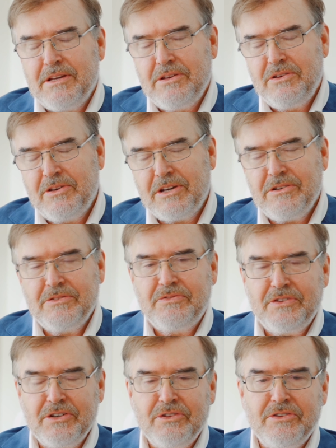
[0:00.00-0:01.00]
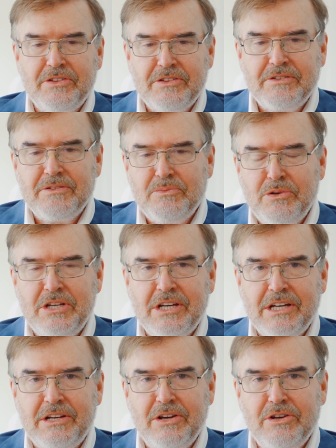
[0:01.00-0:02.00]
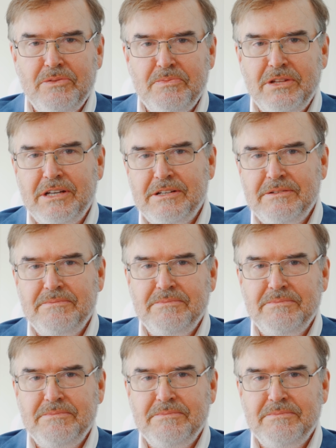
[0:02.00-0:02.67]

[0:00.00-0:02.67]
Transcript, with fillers: You're going to feel when you get home that